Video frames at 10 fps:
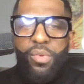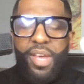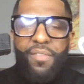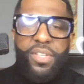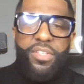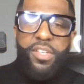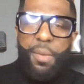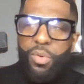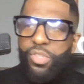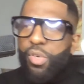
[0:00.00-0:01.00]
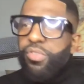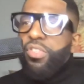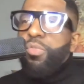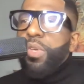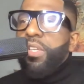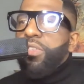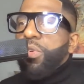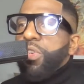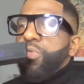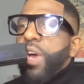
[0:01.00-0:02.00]
and you have a double dose of sweetness
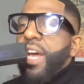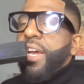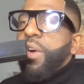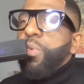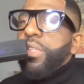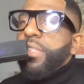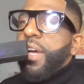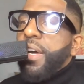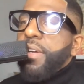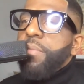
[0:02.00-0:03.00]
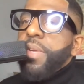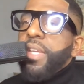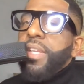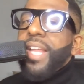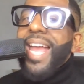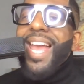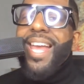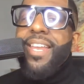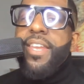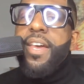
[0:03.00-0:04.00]
on the dry down with tonka bean
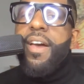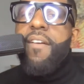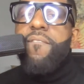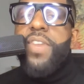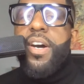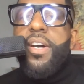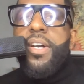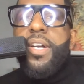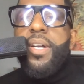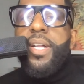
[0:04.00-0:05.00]
and vanilla.